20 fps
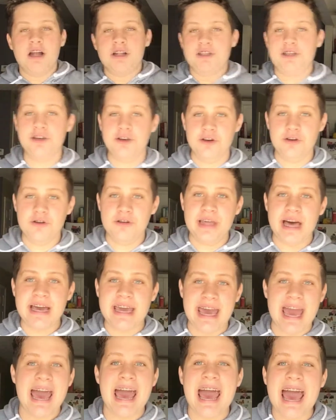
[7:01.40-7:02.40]
to the
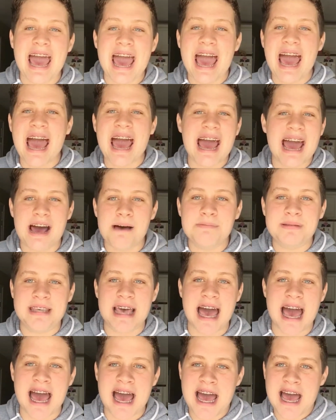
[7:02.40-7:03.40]

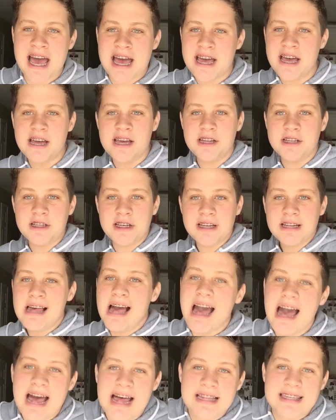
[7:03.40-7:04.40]
campsite,
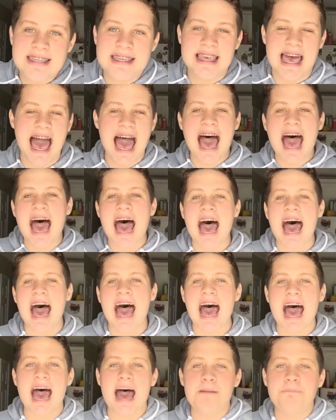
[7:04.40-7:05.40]

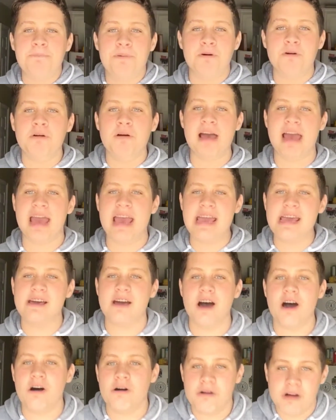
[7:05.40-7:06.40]
tap away
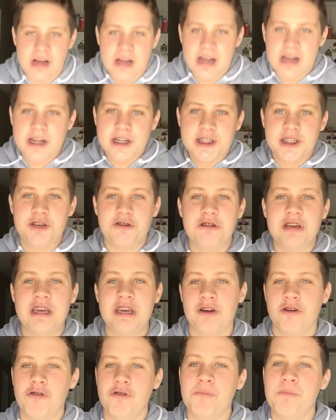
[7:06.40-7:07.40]
go to
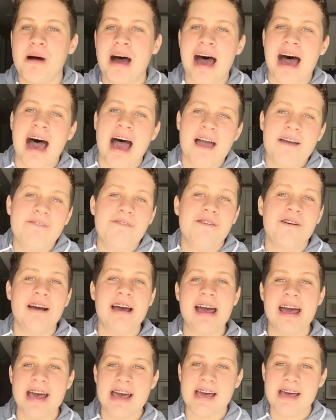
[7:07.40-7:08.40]
you, my
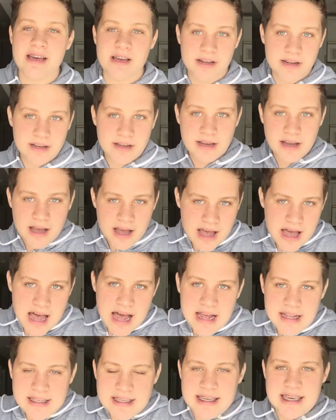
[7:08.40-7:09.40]
friend.
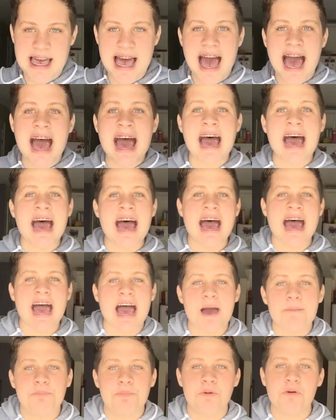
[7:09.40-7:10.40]

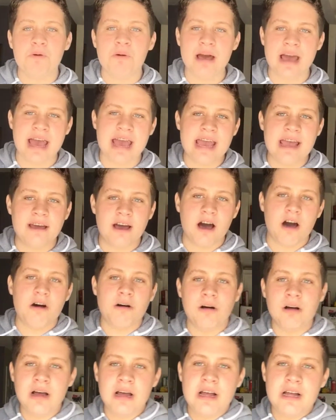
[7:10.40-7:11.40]
Tap away
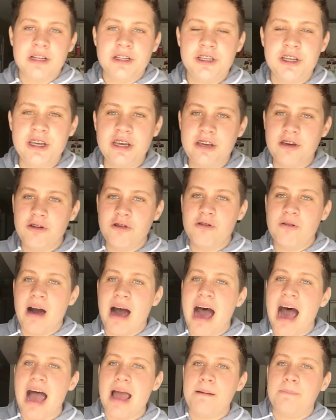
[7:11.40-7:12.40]
go to you,
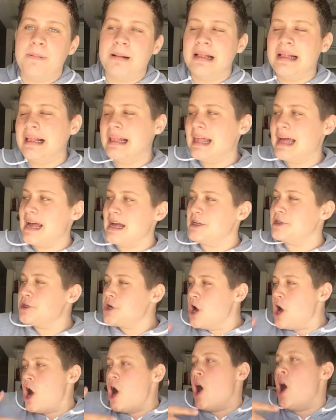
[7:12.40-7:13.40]
I pledge.
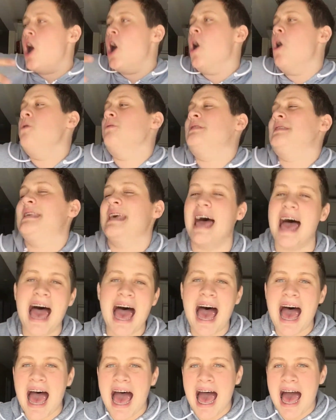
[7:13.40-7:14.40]
Oh,
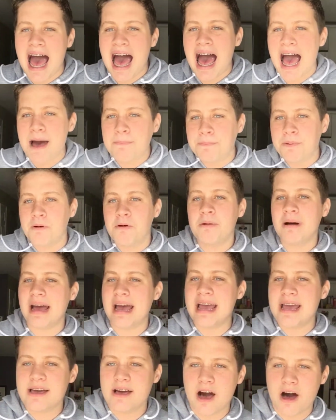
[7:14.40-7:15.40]
tap
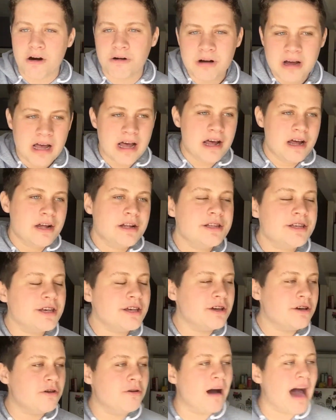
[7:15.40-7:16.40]
away go to
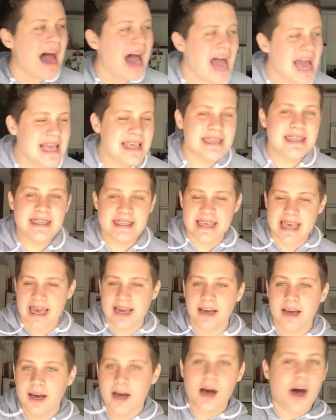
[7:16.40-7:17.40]
you, I
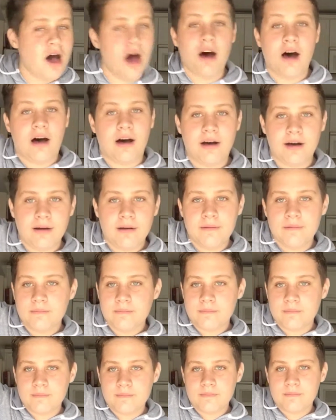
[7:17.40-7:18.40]
sing. Huh!
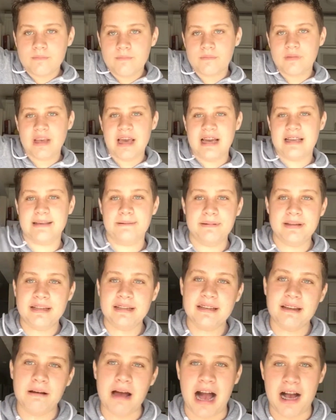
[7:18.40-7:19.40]
Except it
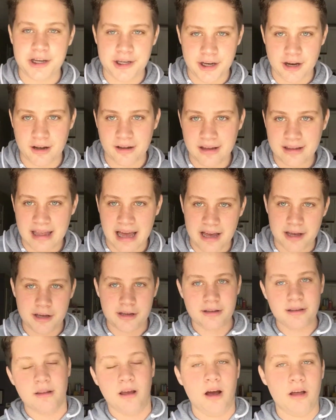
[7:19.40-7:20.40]
didn't actually go like that.
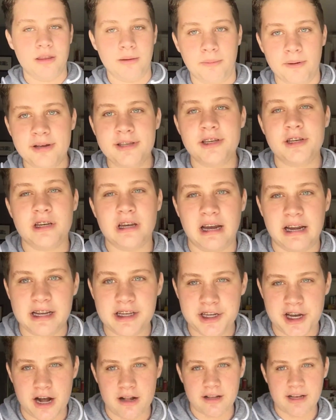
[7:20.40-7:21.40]
The boys just kind
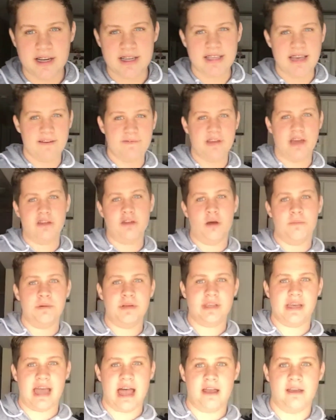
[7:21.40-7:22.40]
of shouted because they have like no
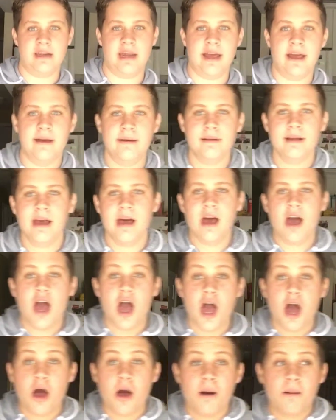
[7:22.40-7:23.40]
musicality.
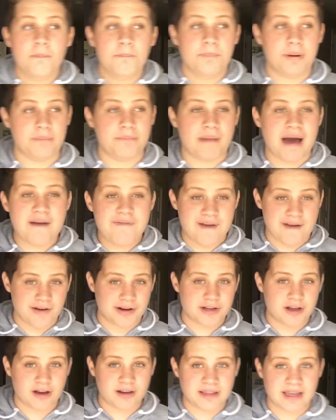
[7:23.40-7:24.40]
But my
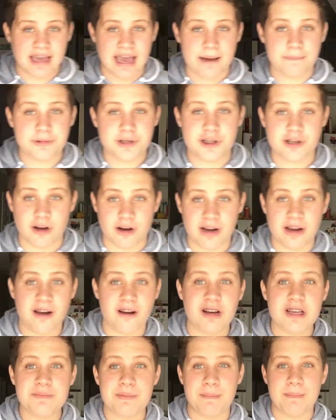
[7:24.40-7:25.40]
favorite song of the camp, sorry
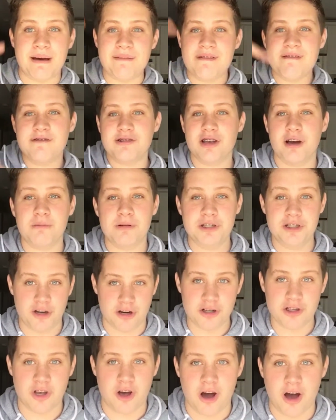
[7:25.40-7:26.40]
girls, but my favorite song was
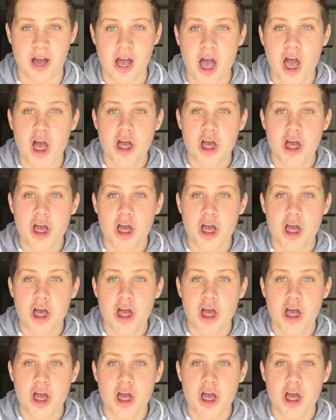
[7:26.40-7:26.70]
your song.